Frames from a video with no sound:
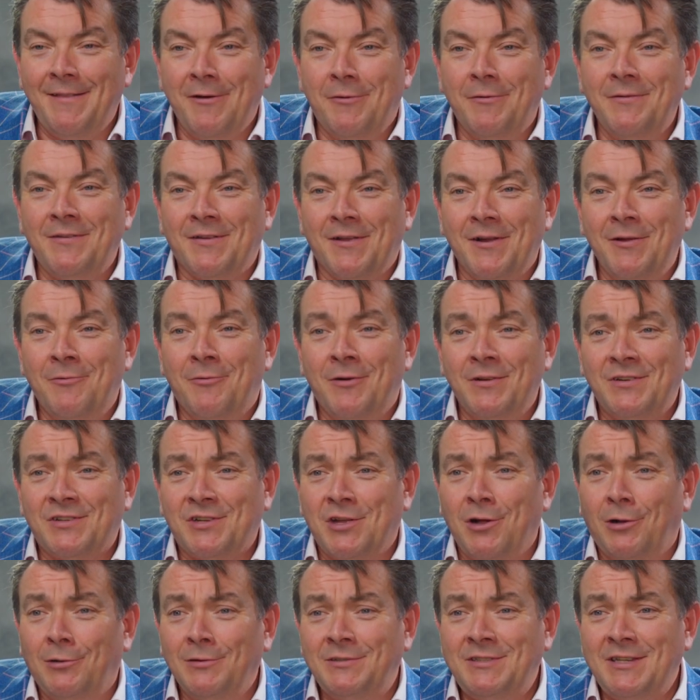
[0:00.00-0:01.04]
no one's gonna watch
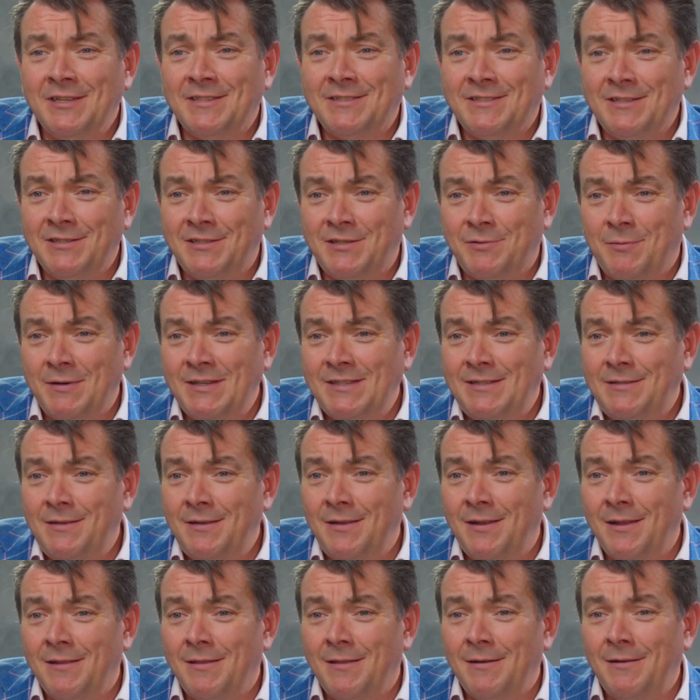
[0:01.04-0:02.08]
Colchester
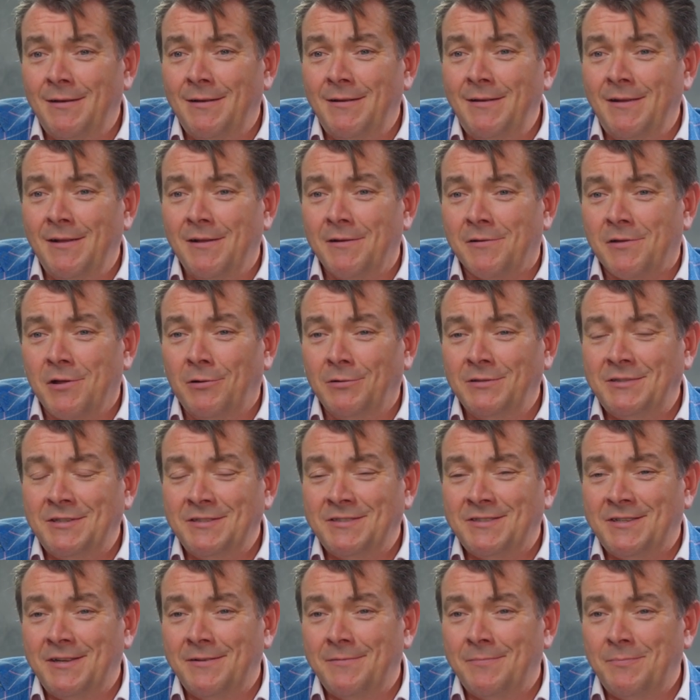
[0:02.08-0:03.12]

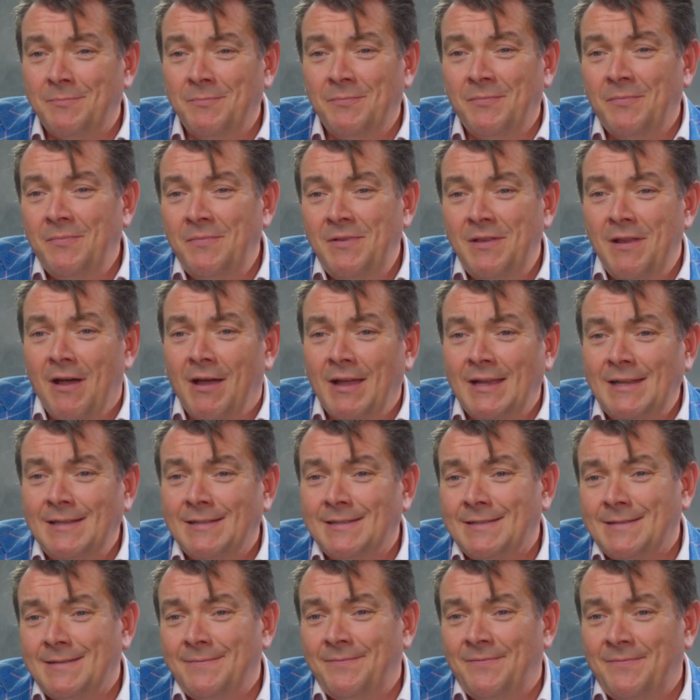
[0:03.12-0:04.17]
Colchester
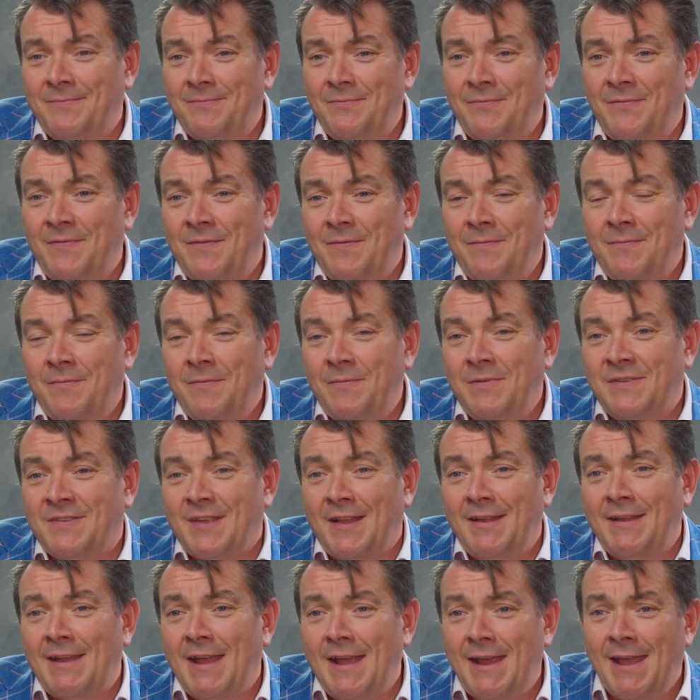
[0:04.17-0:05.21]
Knights
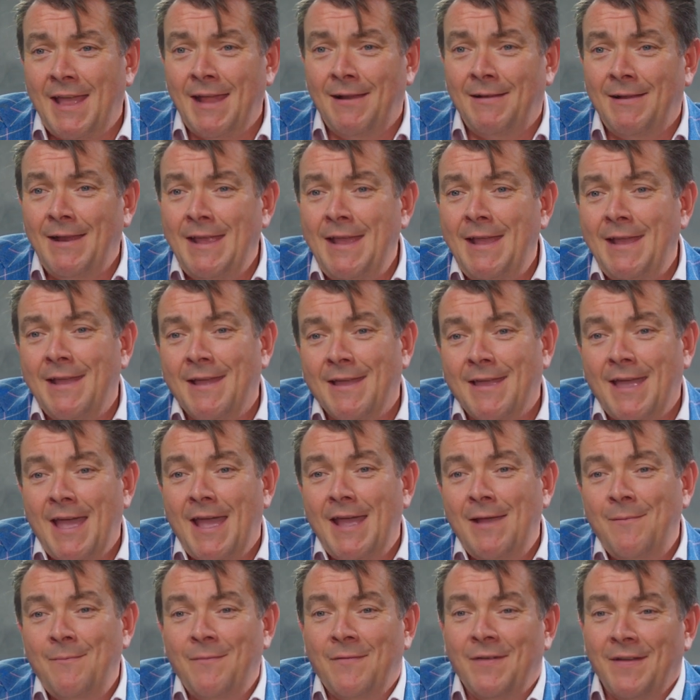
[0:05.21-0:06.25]
Sunday League
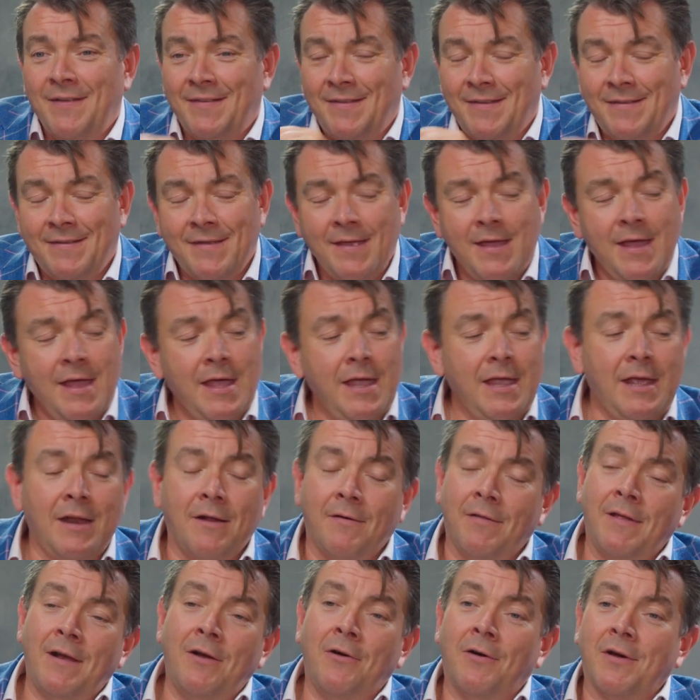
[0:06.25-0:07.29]
game versus,
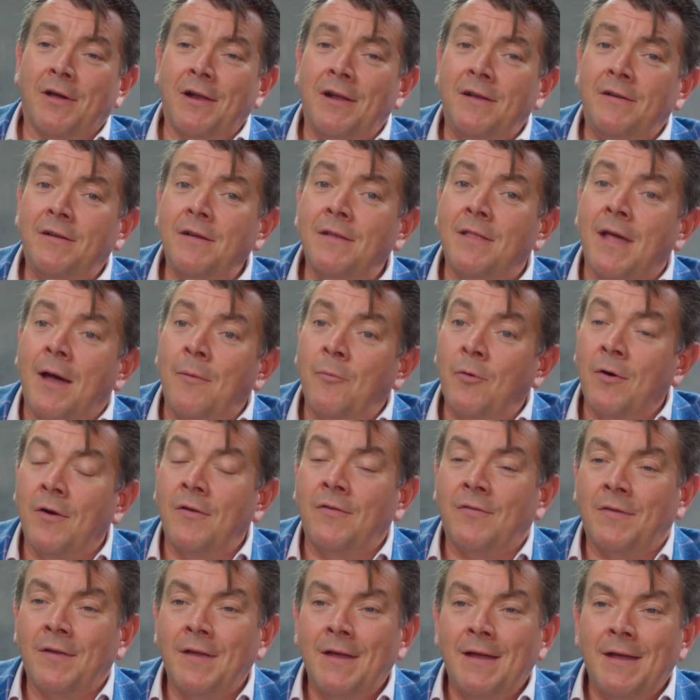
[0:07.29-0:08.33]
they're not going to do that.
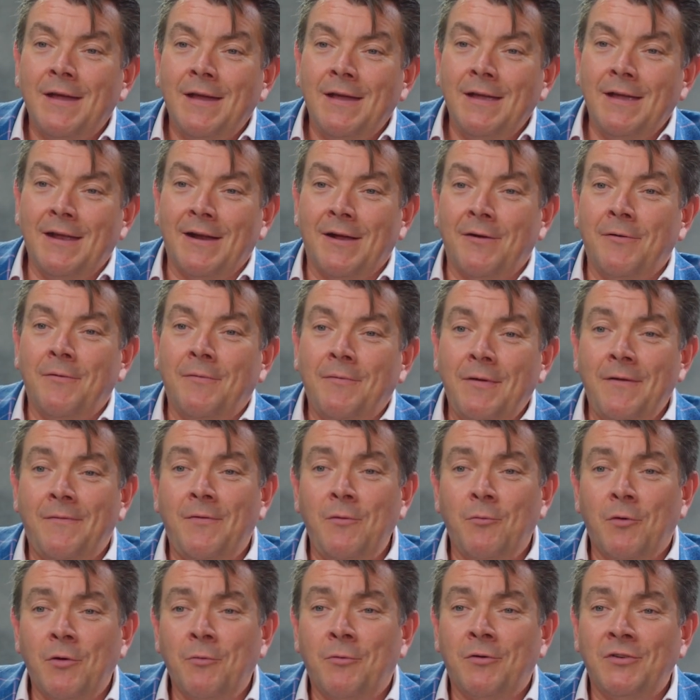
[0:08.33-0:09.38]
Whereas, if
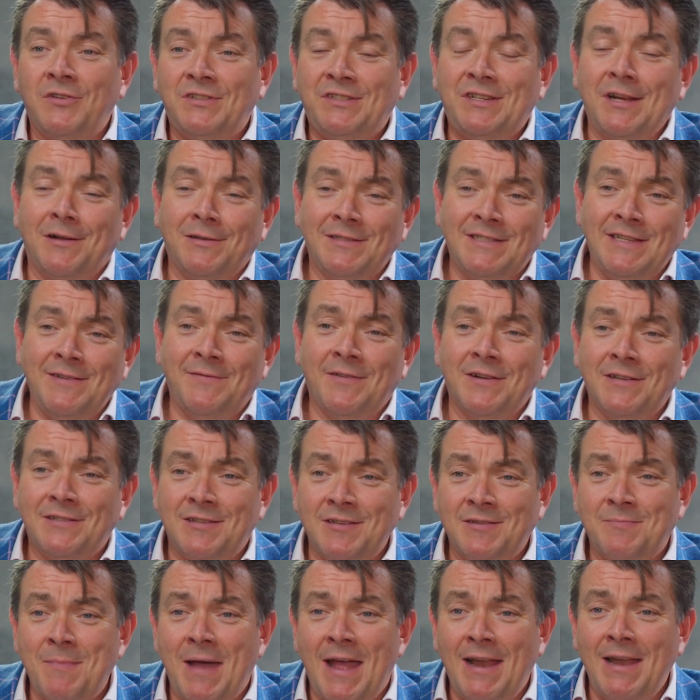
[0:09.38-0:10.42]
you want to watch Chelsea
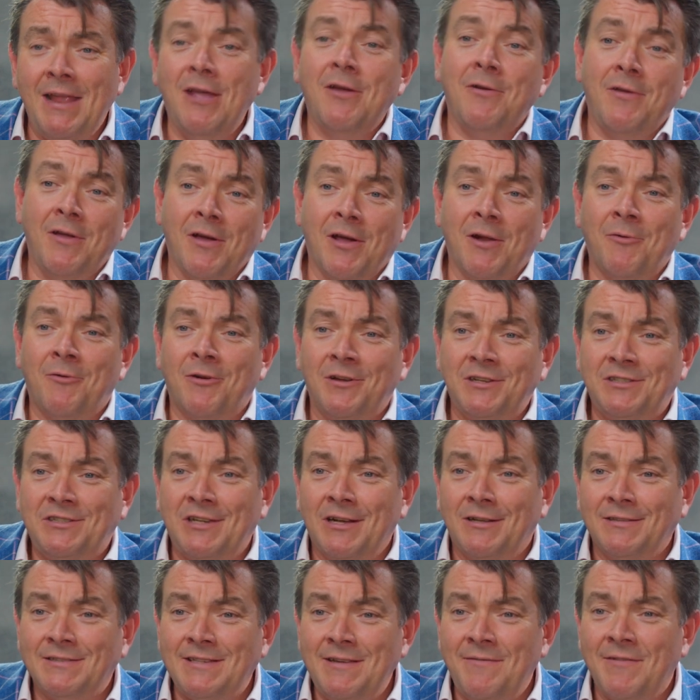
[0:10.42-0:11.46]
versus Man U, you're going to watch
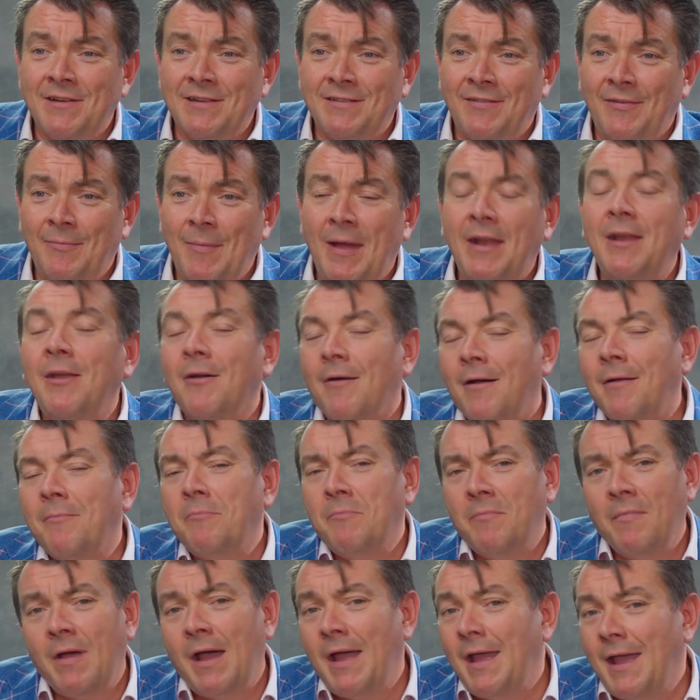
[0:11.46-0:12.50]
Chelsea versus Man U.
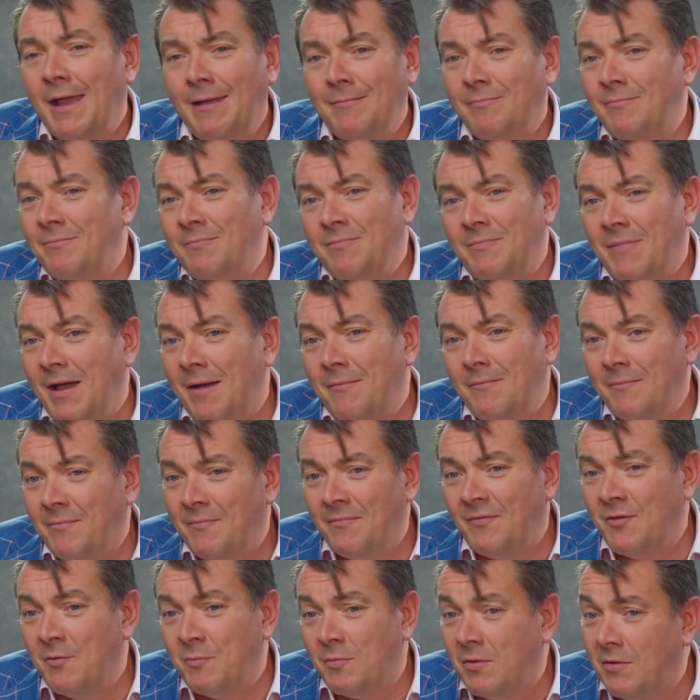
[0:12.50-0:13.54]
I hate
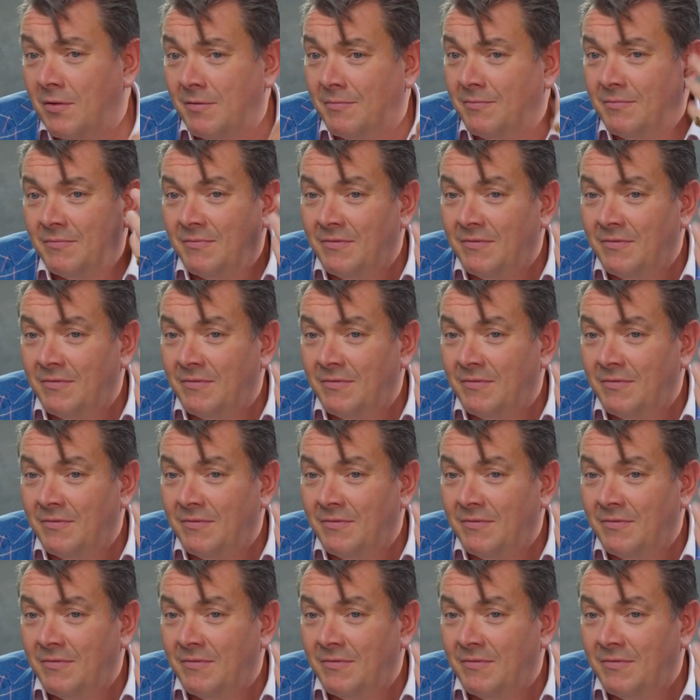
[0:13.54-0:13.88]
football.